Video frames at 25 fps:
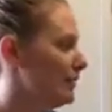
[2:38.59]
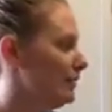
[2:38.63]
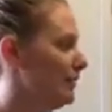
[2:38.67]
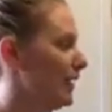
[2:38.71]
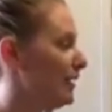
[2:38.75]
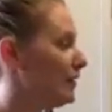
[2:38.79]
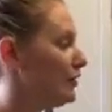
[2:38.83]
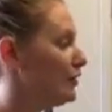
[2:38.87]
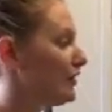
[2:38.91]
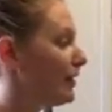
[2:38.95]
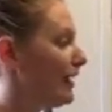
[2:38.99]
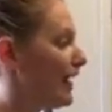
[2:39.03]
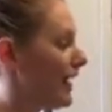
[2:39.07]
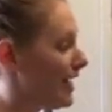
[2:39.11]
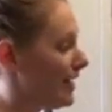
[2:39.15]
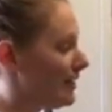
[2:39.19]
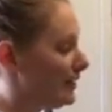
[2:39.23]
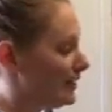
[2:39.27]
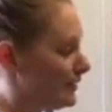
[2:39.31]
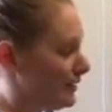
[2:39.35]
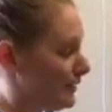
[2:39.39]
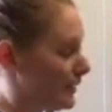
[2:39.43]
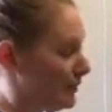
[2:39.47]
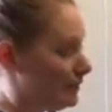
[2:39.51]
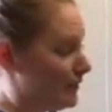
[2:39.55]
but you
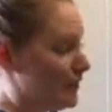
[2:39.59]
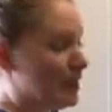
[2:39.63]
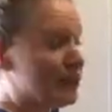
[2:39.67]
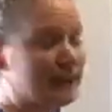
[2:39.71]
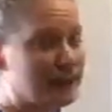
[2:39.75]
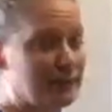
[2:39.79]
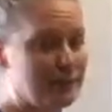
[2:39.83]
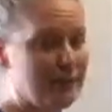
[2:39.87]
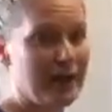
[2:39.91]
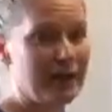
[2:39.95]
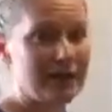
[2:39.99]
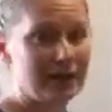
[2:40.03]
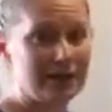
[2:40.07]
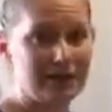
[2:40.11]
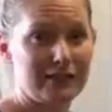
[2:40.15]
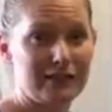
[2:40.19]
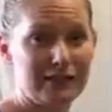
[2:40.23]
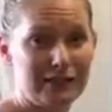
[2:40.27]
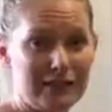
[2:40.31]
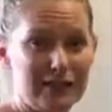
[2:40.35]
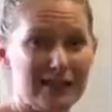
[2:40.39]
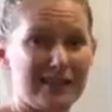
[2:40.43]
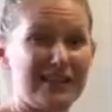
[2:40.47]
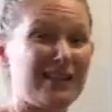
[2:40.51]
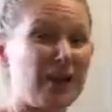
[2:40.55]
can expect to
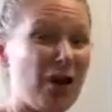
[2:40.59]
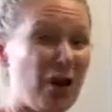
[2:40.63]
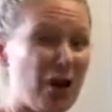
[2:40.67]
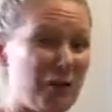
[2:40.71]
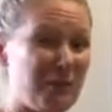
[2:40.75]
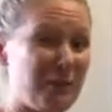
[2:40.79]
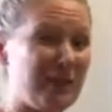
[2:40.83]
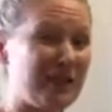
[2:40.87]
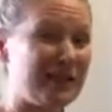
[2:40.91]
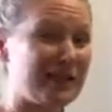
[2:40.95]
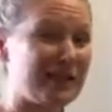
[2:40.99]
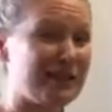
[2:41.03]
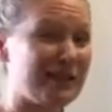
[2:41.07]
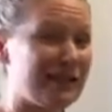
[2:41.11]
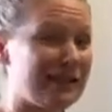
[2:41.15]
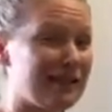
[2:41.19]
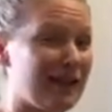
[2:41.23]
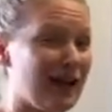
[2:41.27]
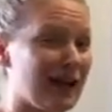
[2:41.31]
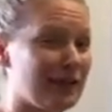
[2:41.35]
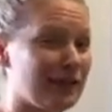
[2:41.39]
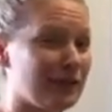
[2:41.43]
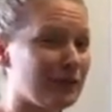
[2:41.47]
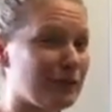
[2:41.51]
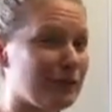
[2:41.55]
see it hoping to
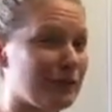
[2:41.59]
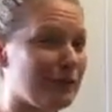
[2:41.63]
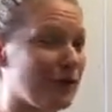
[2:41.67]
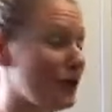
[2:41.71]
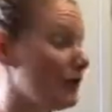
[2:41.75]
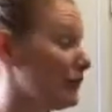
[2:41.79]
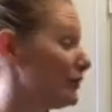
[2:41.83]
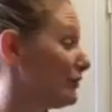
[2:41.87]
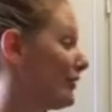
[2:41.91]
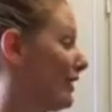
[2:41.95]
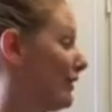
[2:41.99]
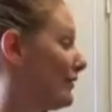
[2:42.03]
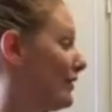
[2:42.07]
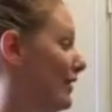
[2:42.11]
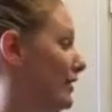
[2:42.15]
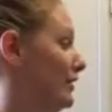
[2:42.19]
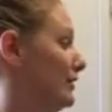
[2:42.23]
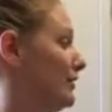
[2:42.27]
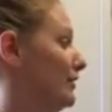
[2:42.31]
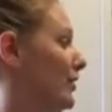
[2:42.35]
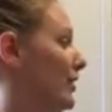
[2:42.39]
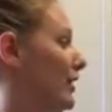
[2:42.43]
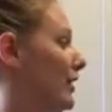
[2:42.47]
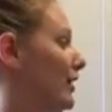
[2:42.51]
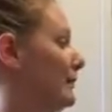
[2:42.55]
start to emerge around that
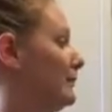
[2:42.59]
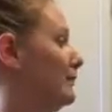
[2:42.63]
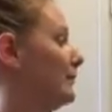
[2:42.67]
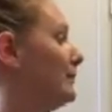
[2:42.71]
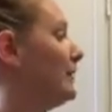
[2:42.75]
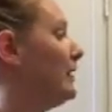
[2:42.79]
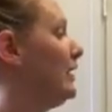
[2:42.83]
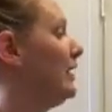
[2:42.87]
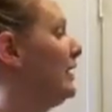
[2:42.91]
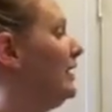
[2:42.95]
time.